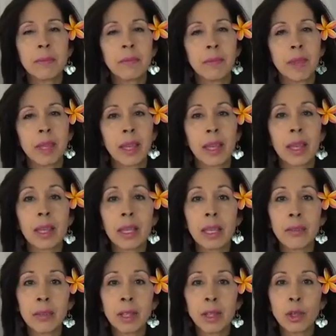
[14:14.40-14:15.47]
Okay,
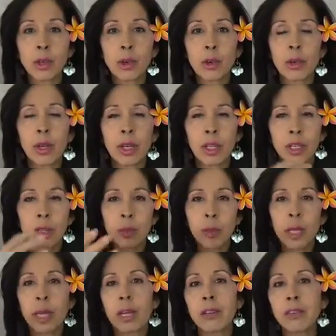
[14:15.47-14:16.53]
even though you
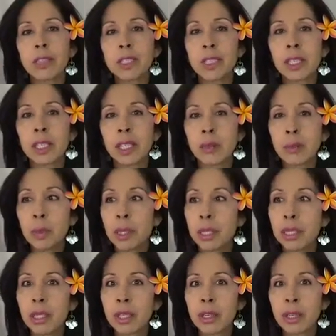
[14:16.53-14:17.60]
may not physically be
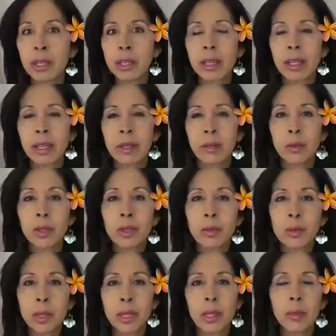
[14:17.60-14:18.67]
here with
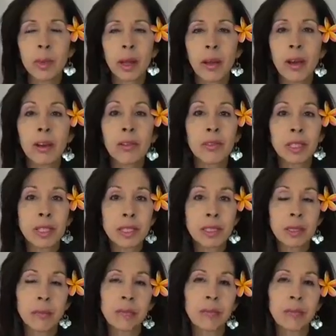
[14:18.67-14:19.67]
me in my office,